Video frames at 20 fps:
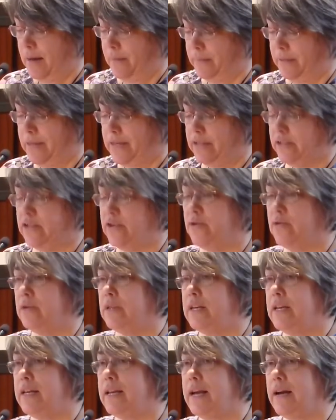Please
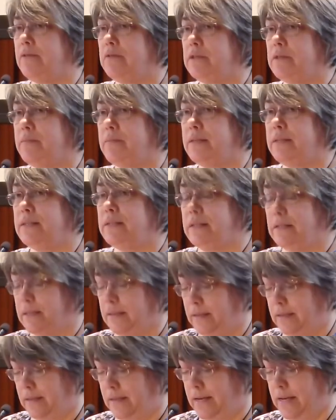note the announcements
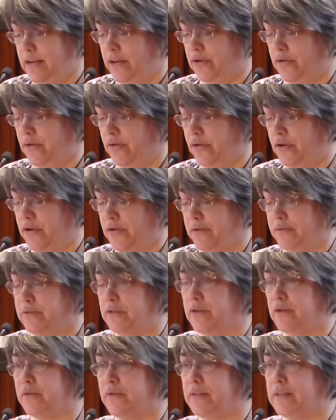in your order of
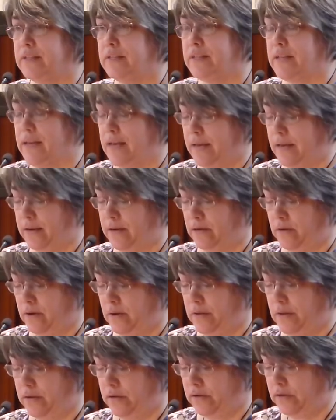service and
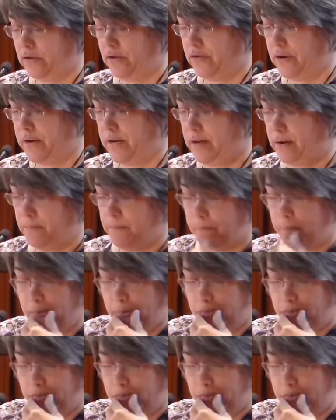on the screen.